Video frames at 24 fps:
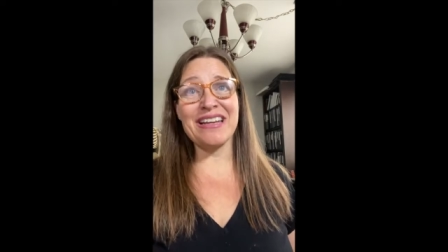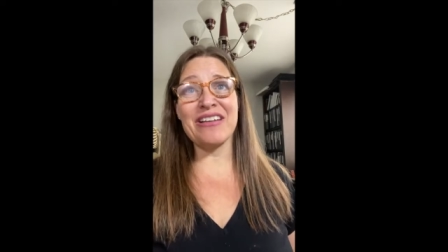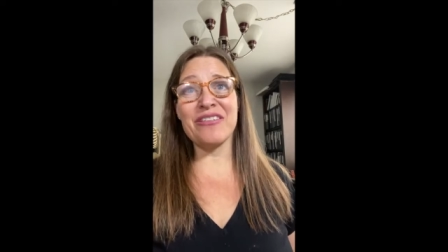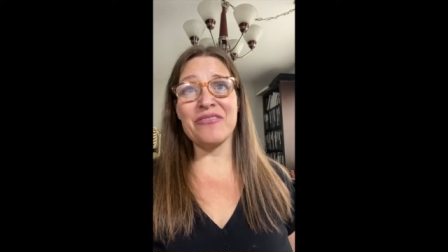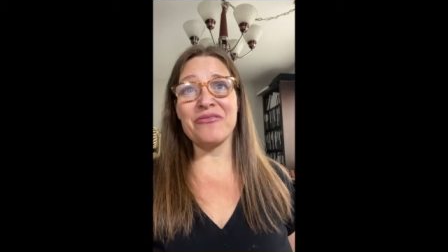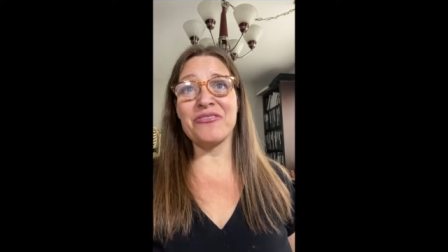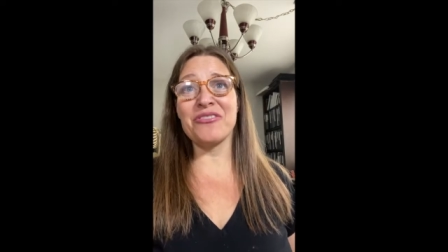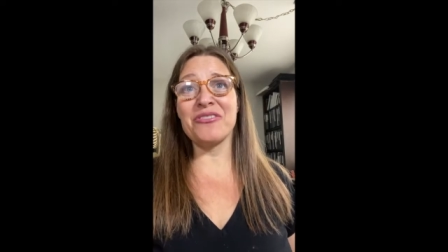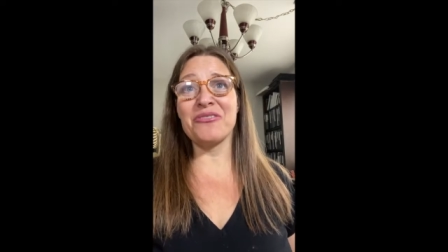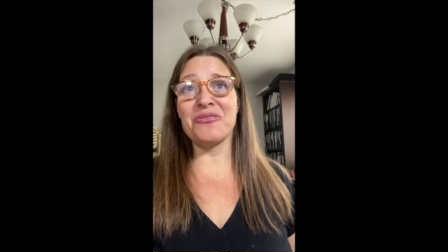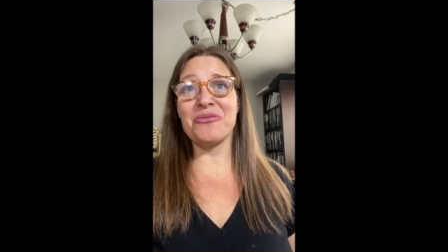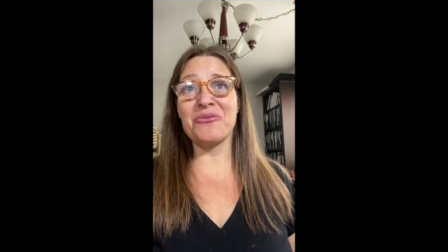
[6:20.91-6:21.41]

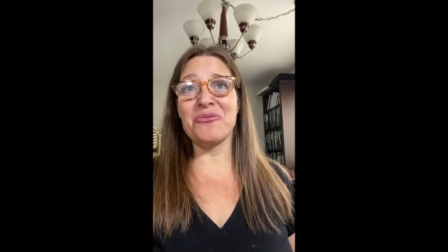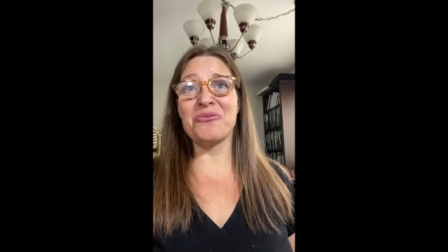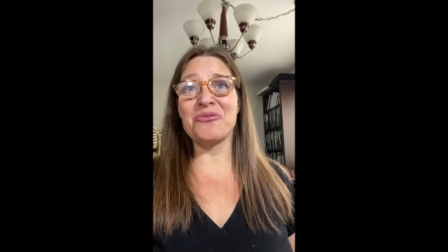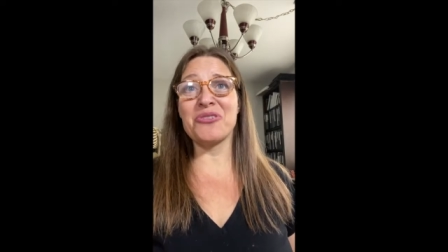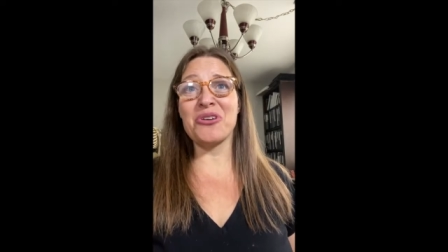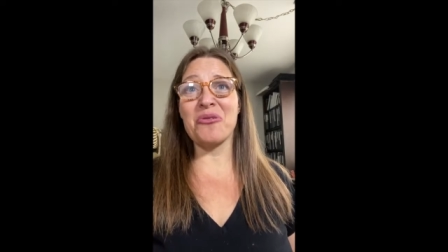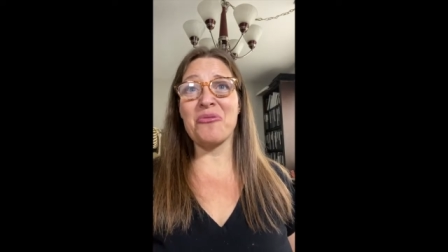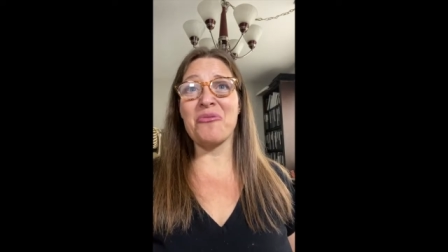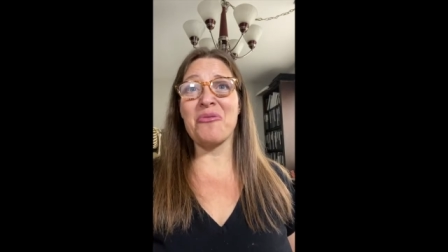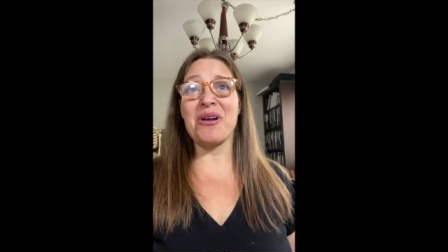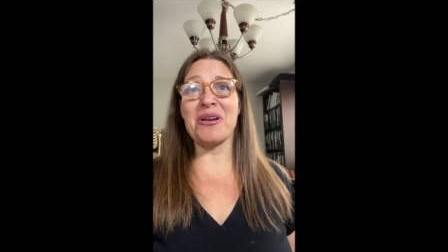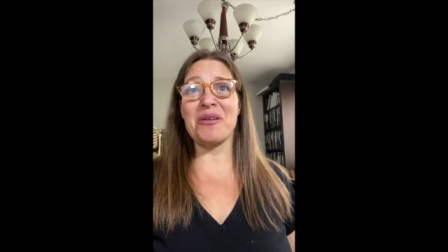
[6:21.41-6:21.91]
of you
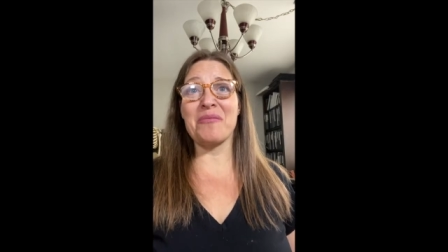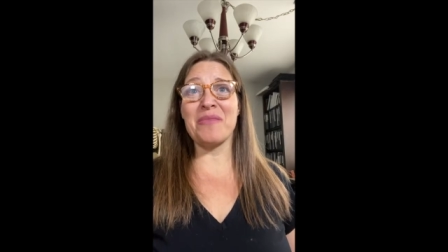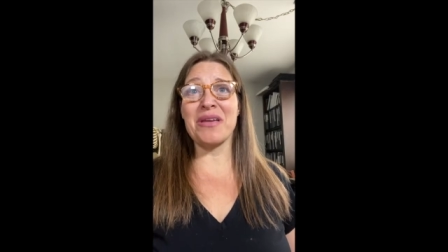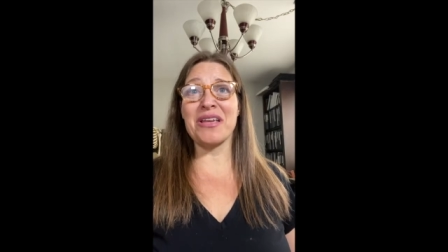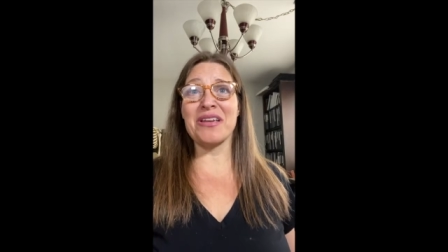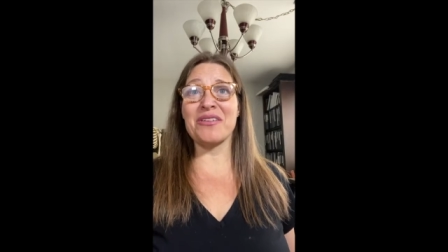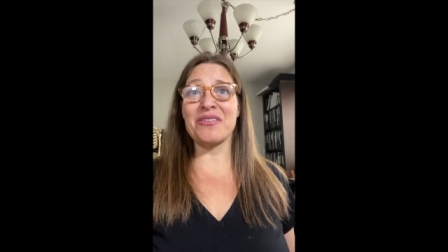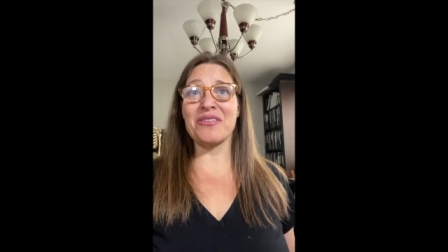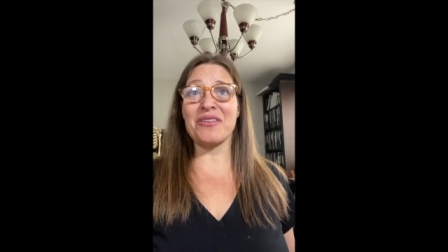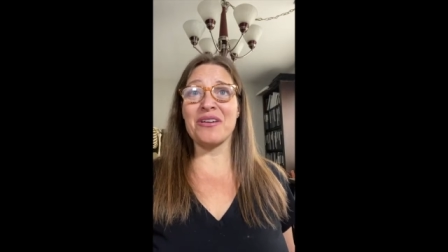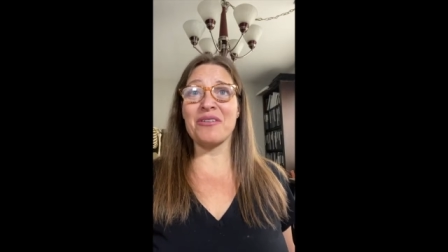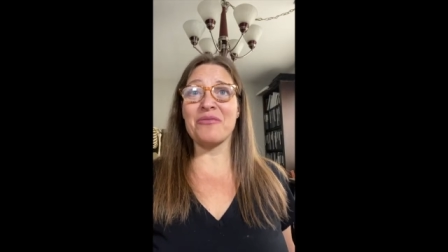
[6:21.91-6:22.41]
don't want to
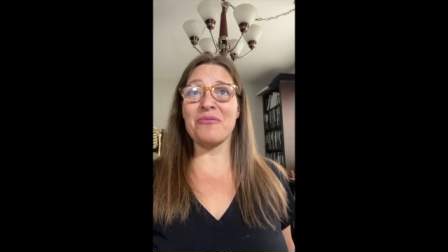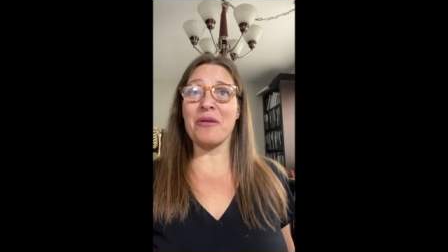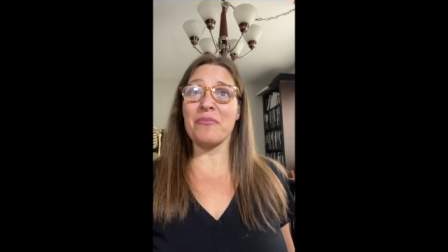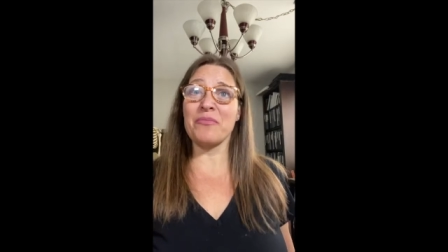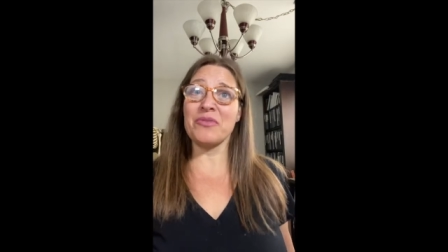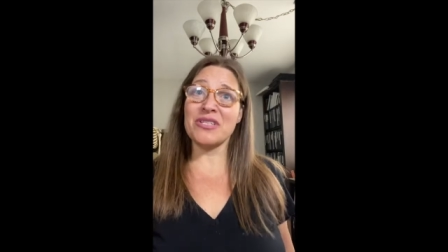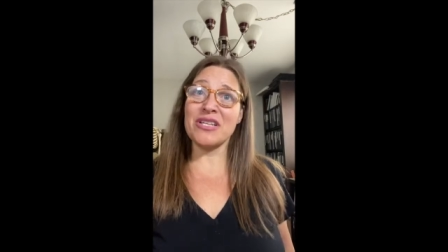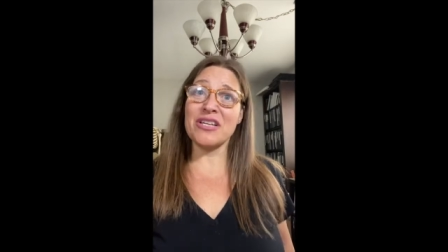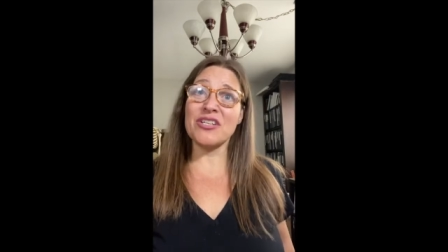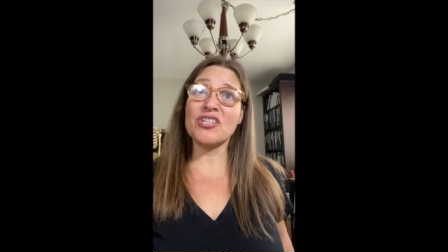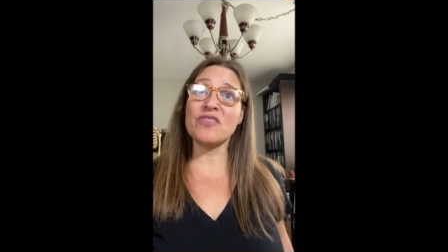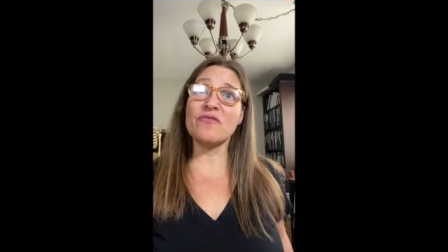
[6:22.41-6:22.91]
make a
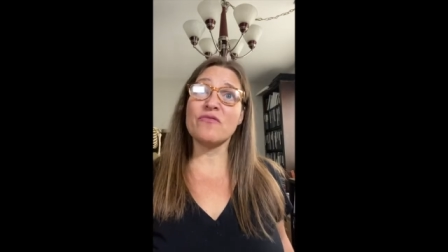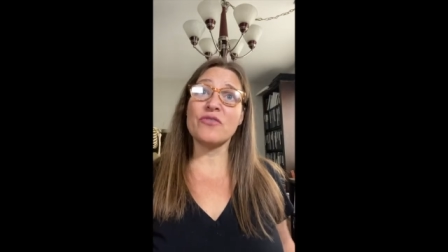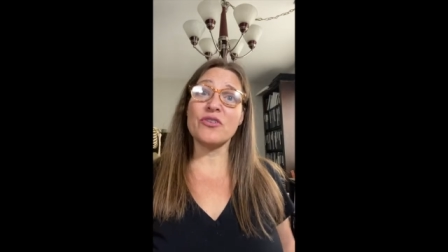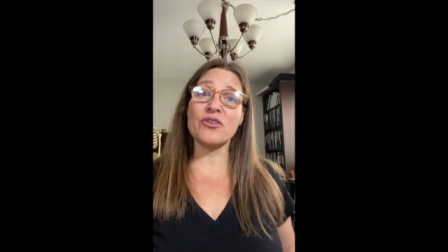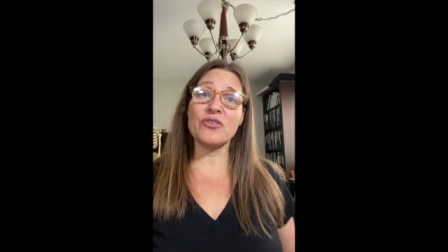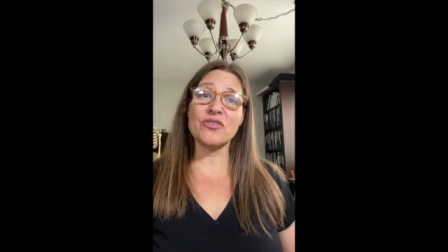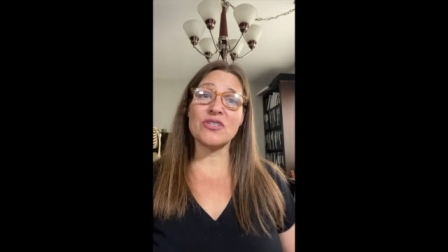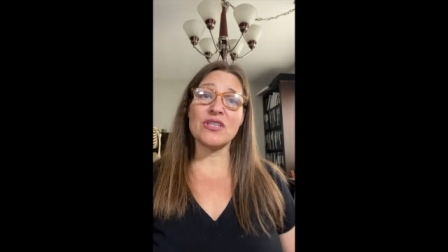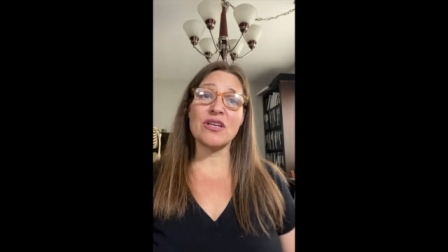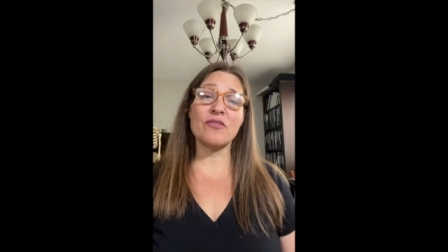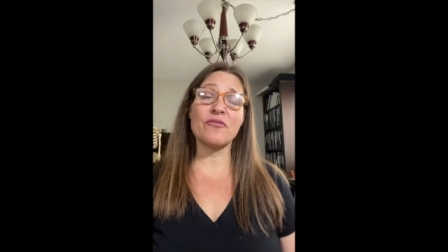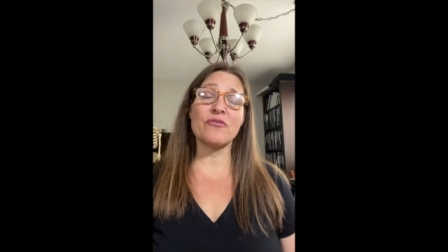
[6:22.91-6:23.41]
reputation for
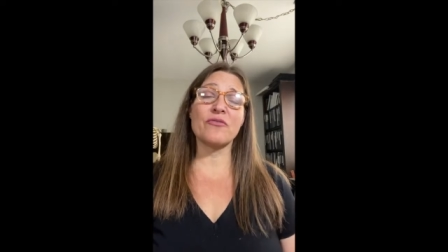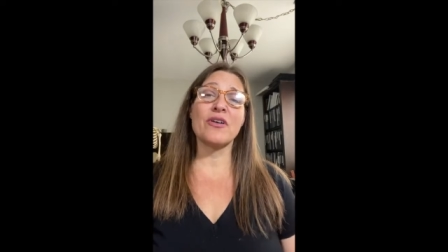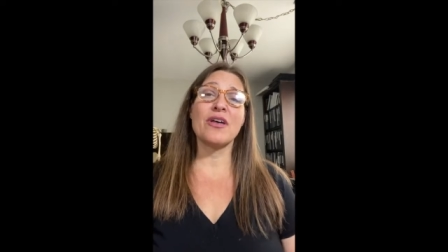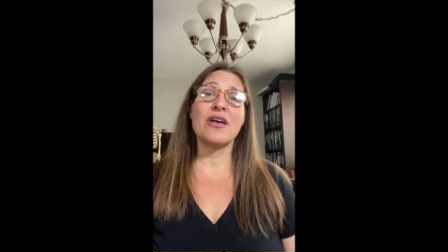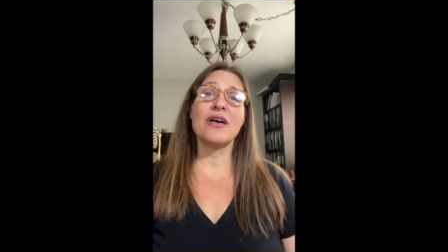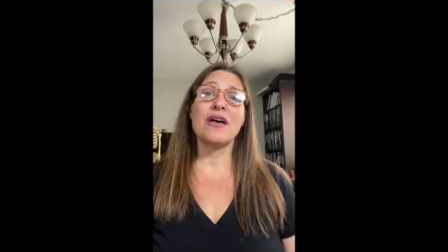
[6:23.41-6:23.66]
yourself